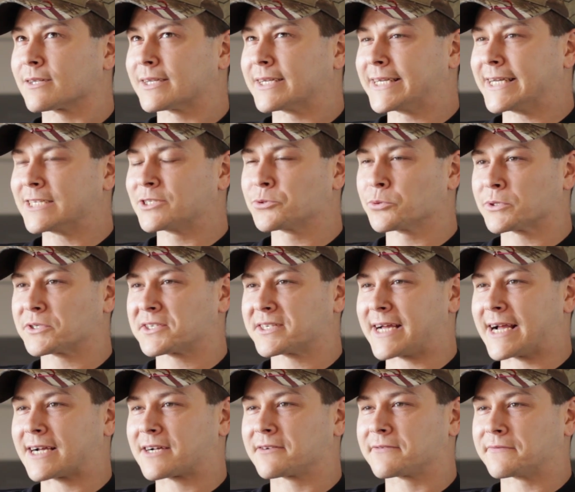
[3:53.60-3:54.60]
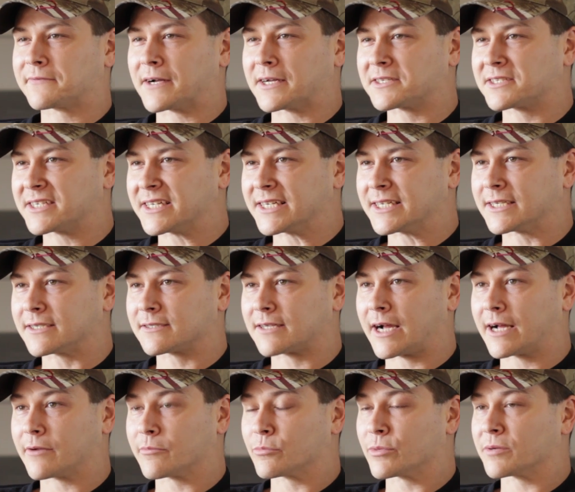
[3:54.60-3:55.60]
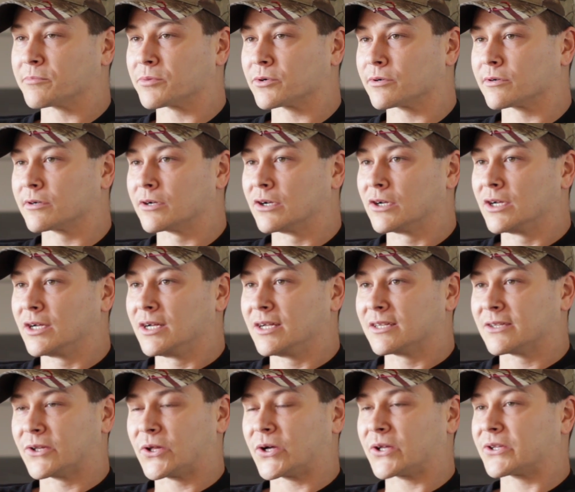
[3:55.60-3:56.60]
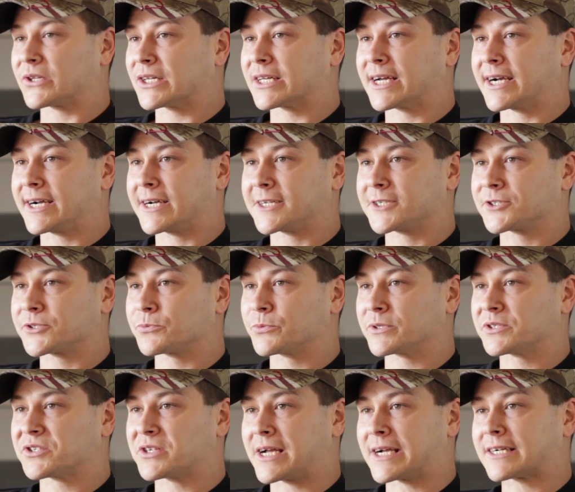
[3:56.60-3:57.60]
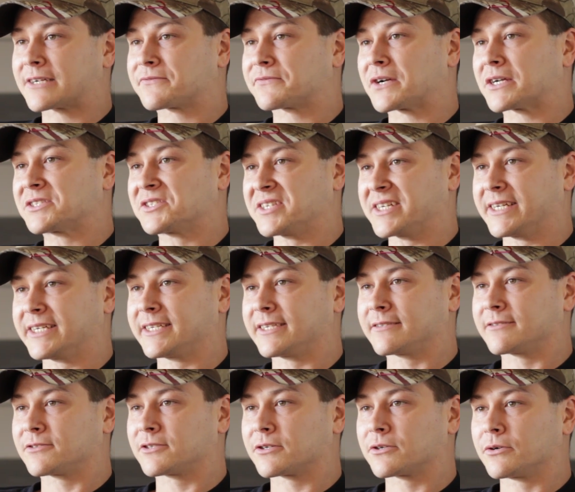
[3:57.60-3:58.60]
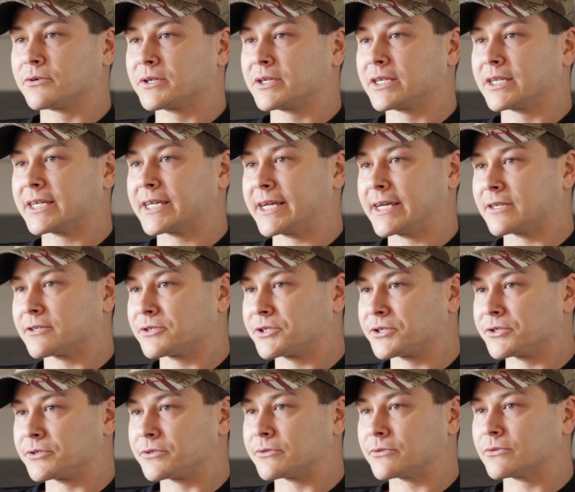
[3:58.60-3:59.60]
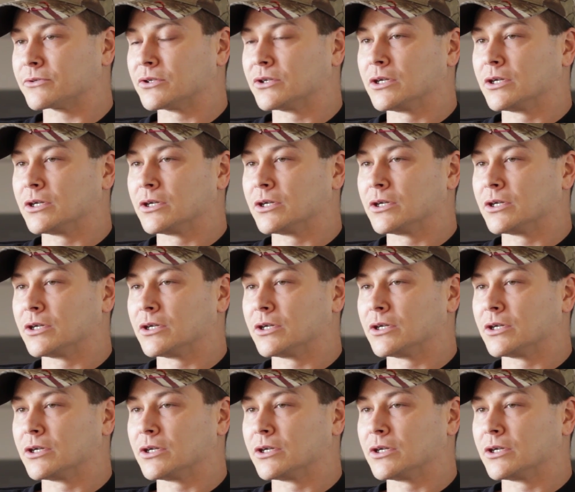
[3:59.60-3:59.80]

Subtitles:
Kids will sacrifice eating. I remember a lot of the guys would sacrifice eating to go get a can of chew.